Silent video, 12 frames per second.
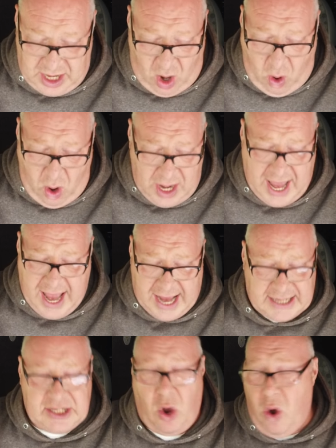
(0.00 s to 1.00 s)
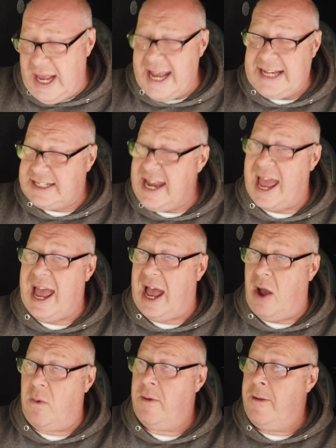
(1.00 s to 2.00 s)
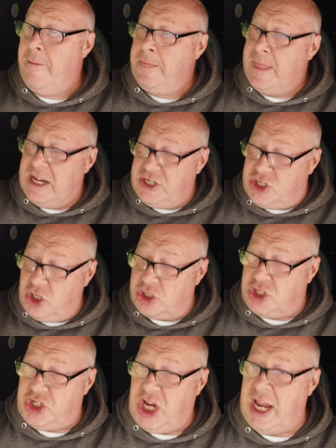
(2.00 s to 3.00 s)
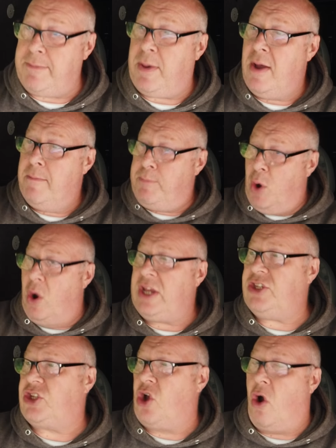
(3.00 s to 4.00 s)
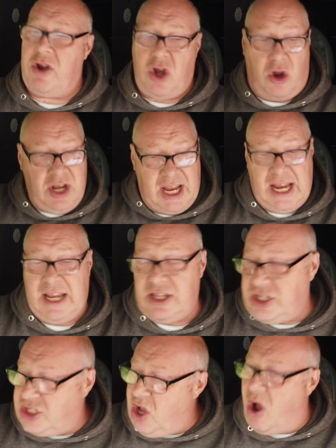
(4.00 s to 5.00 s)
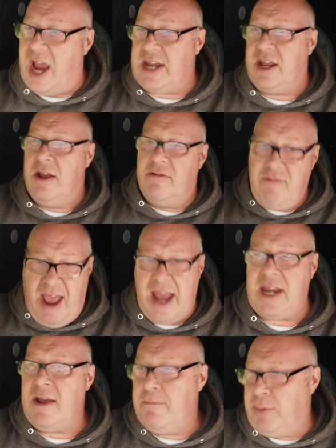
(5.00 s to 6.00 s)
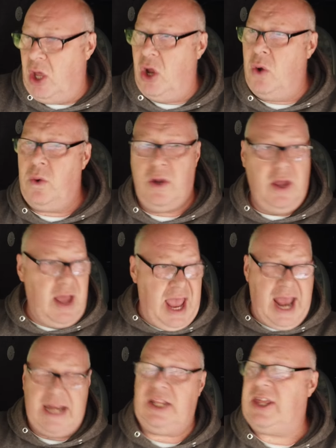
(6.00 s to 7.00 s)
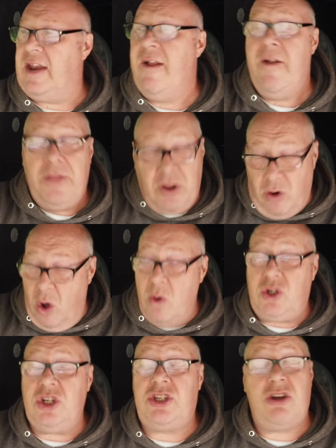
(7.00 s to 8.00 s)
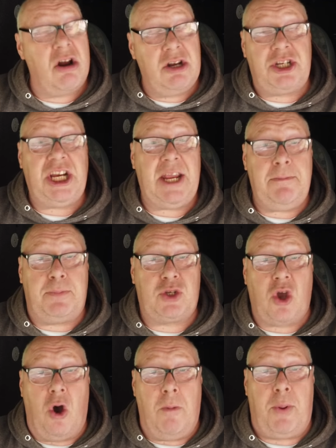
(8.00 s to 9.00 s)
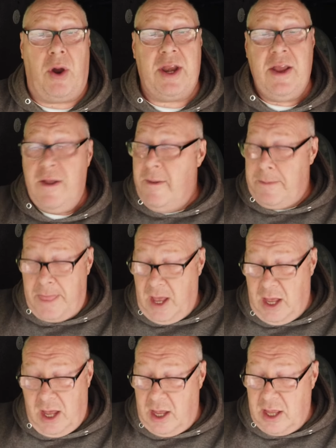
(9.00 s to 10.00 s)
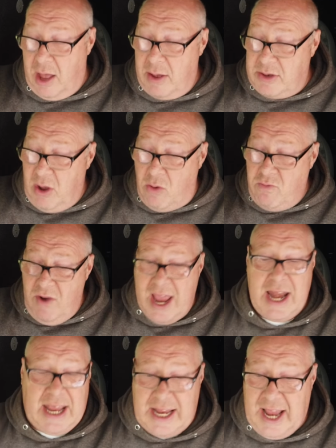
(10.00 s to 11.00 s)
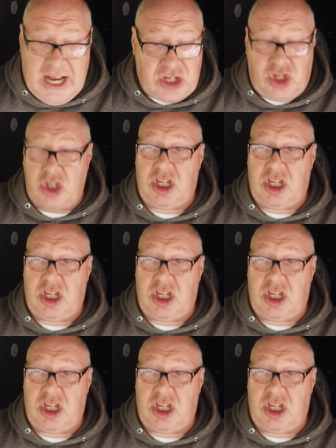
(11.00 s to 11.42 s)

it. All it is now is just cheap point scoring on either side. Red, blue, anything. They're all just trying to cheap score point. And really, it's